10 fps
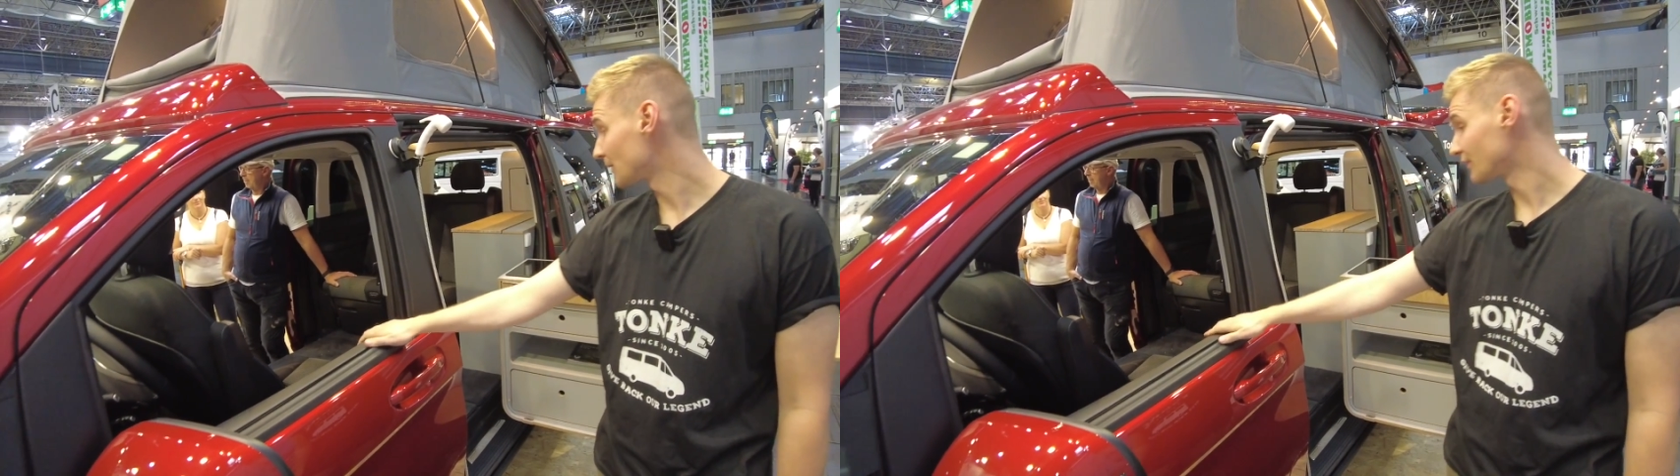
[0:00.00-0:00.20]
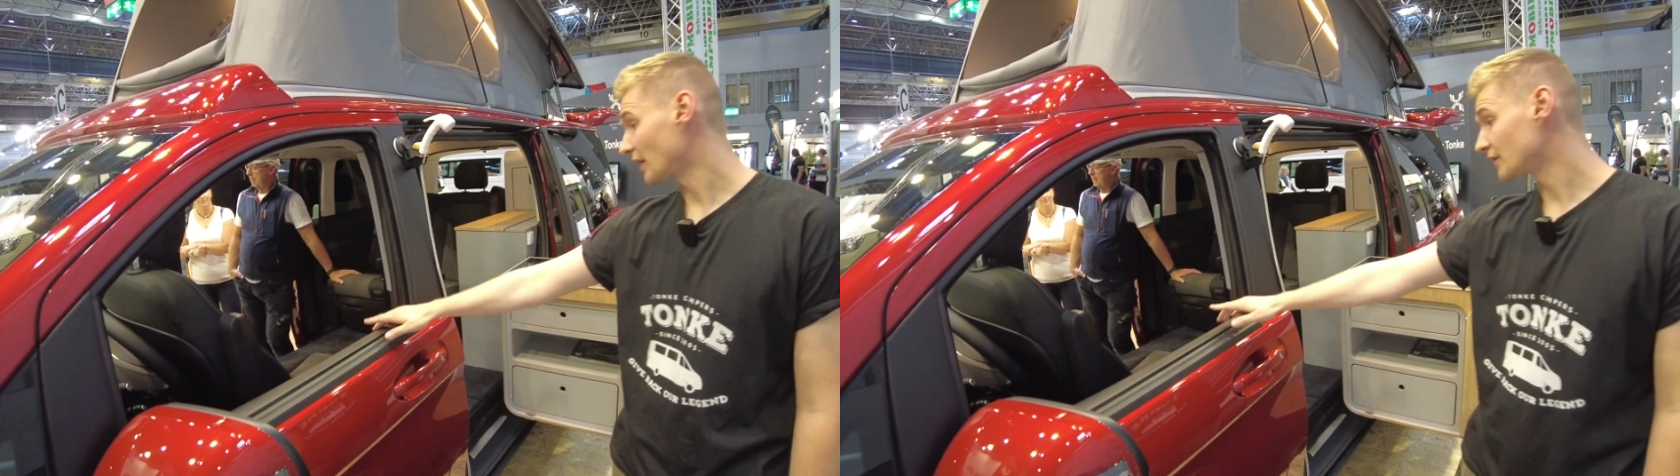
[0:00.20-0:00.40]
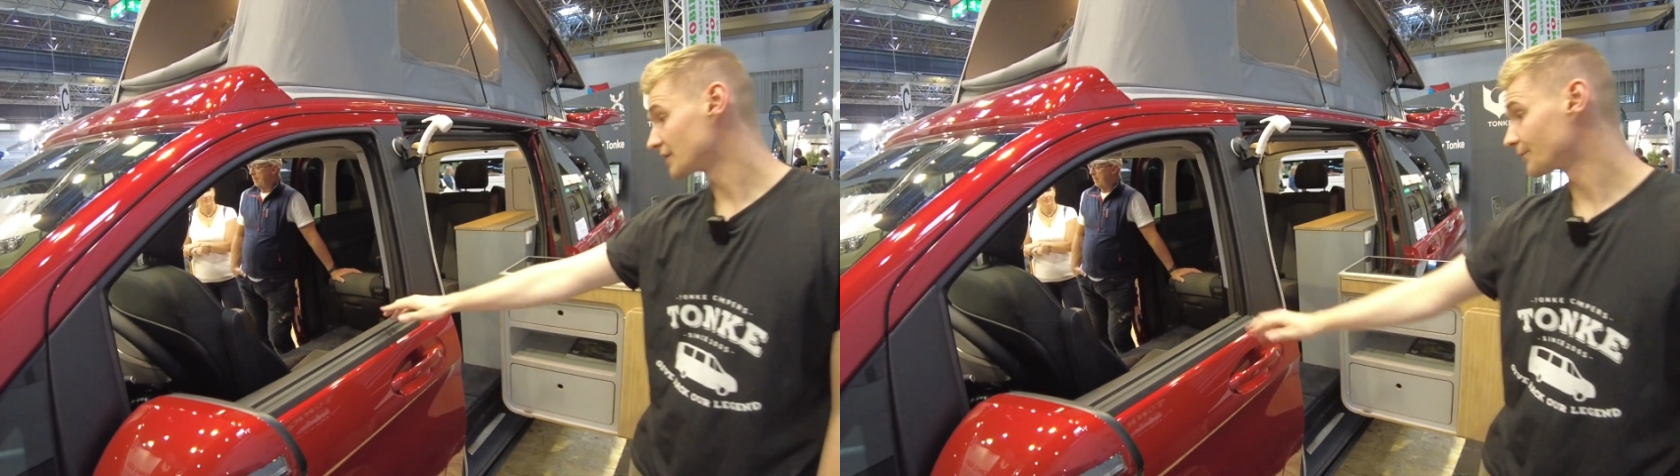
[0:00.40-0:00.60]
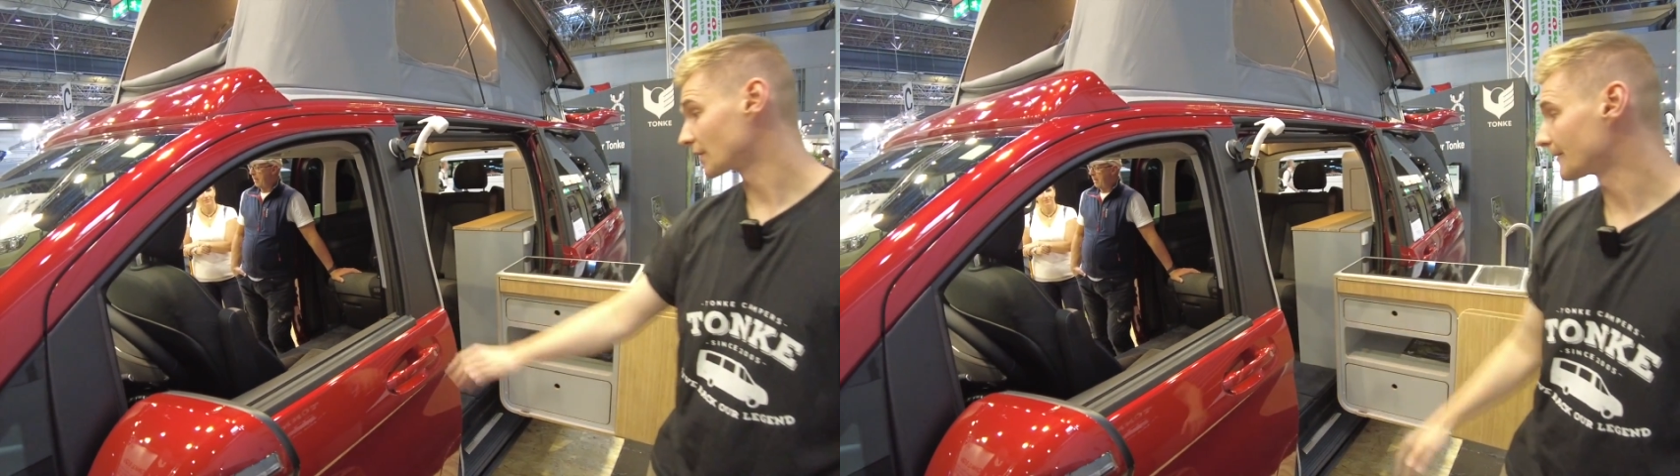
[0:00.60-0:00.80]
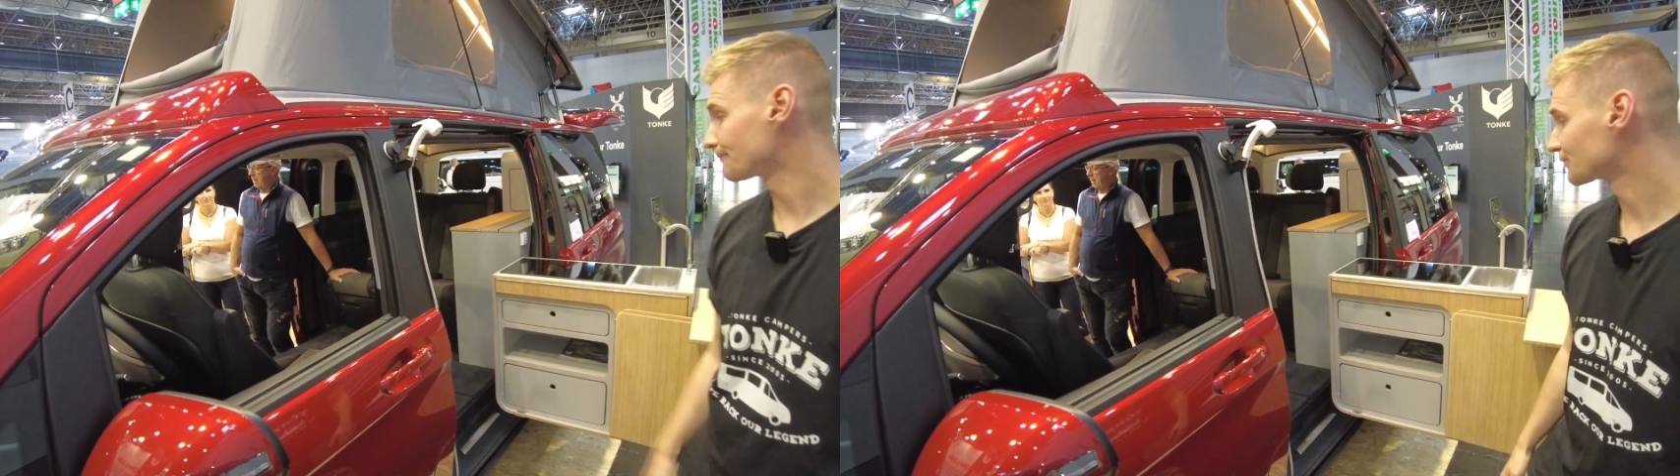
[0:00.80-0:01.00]

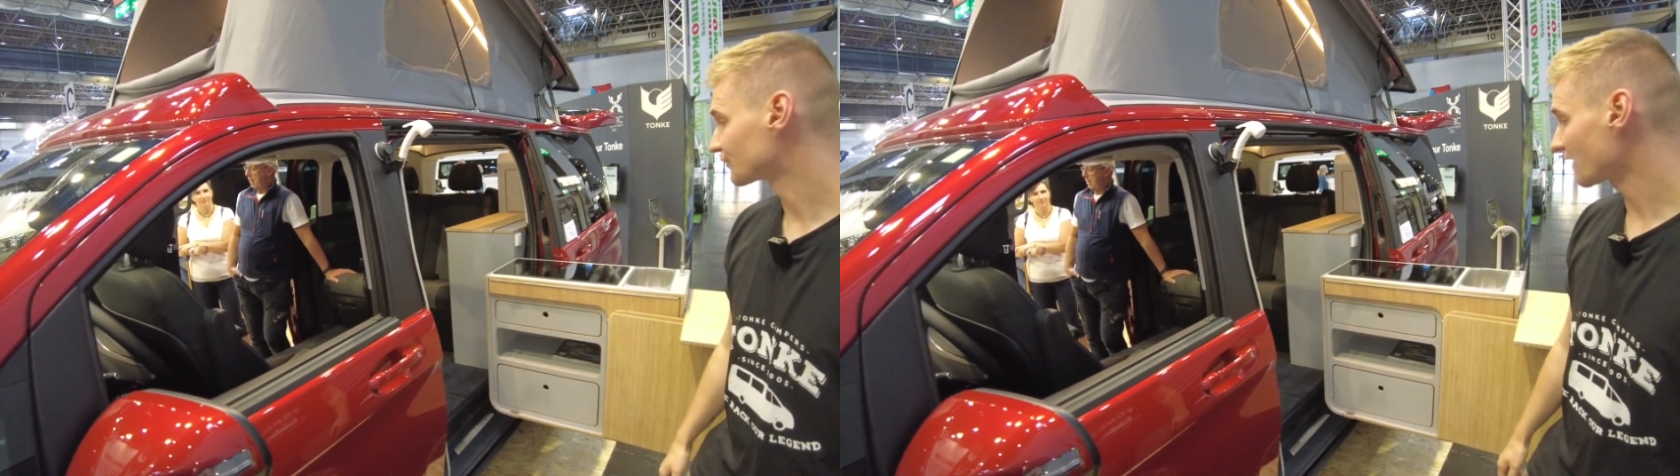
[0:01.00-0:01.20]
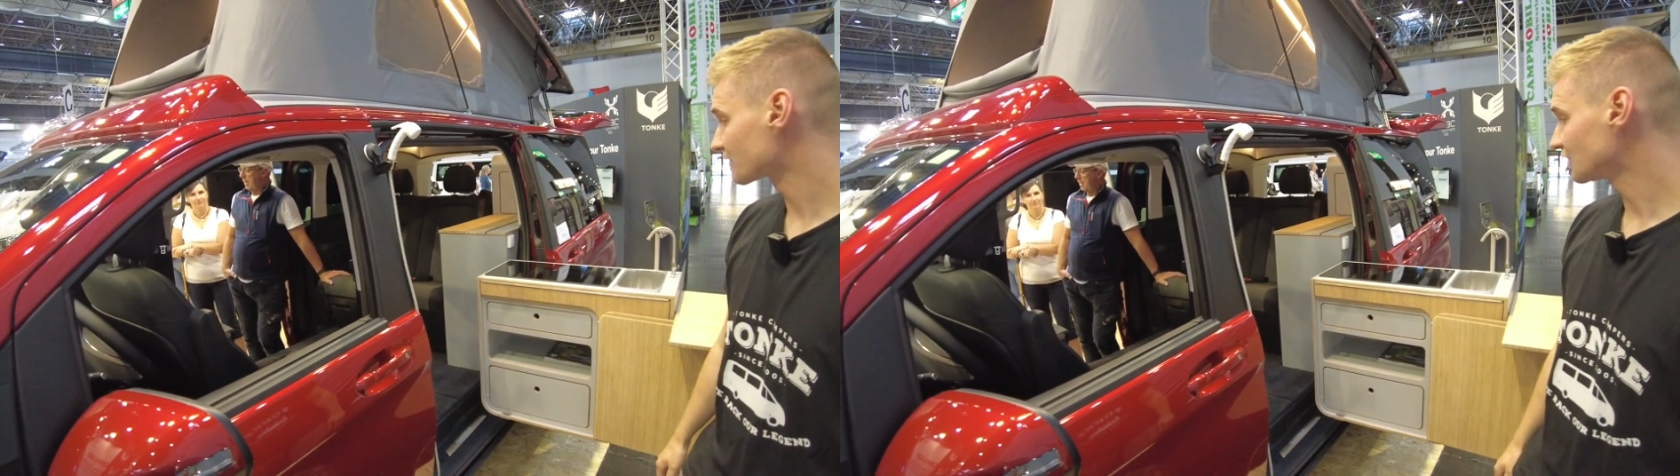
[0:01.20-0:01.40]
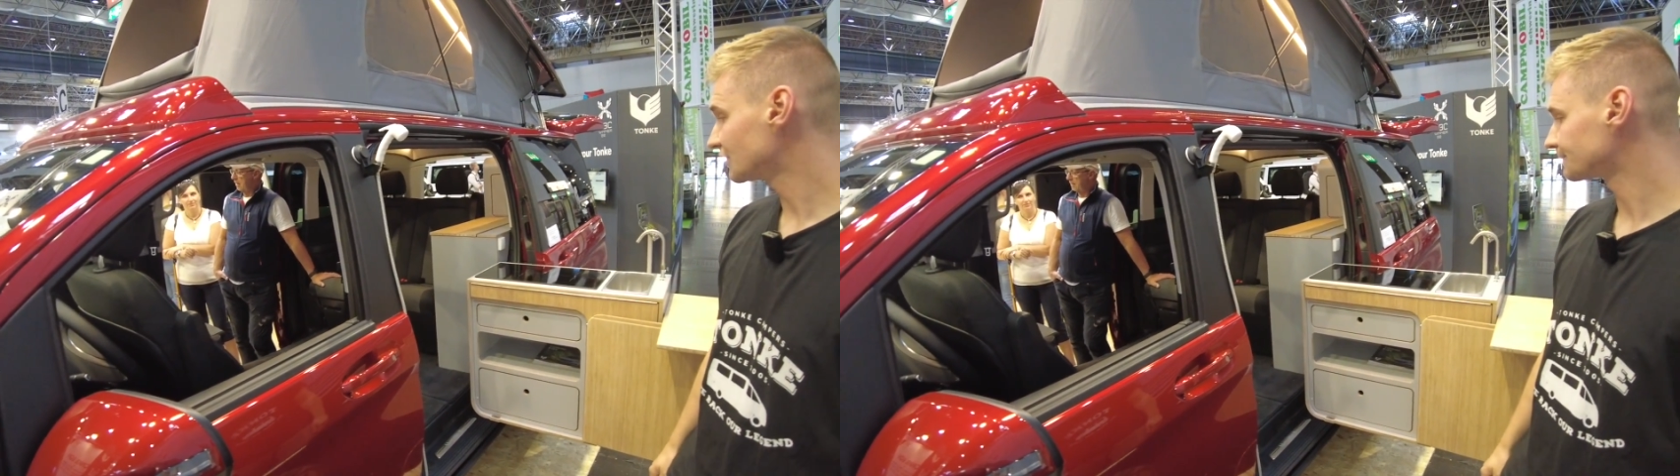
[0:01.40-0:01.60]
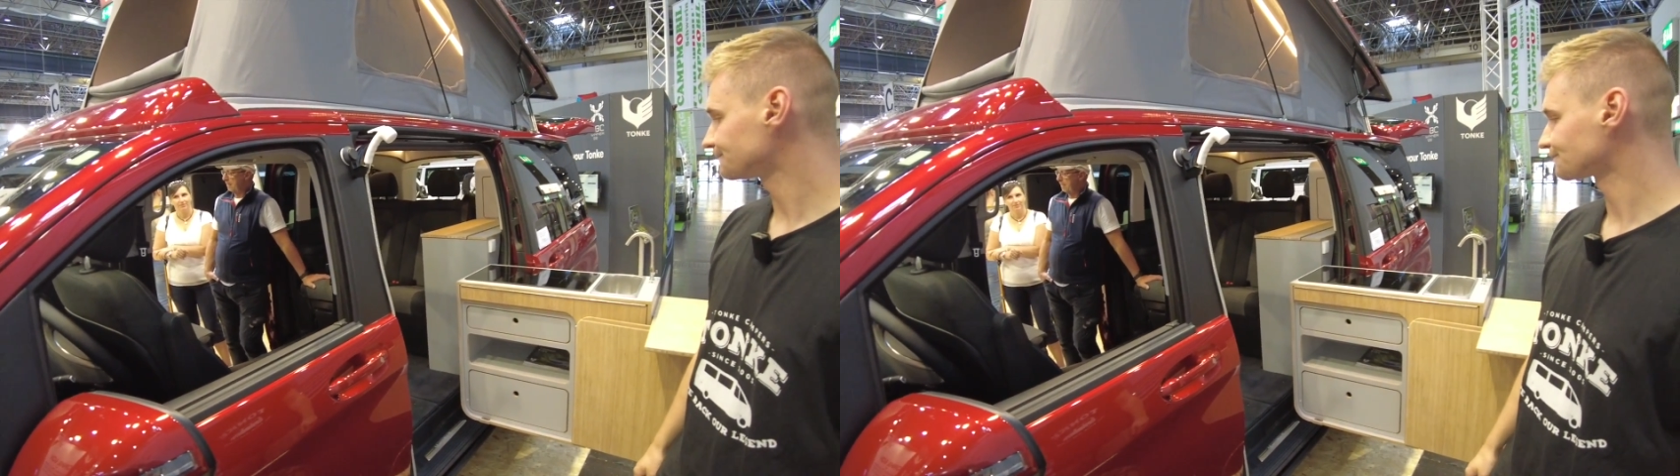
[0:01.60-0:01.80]
driver's seat,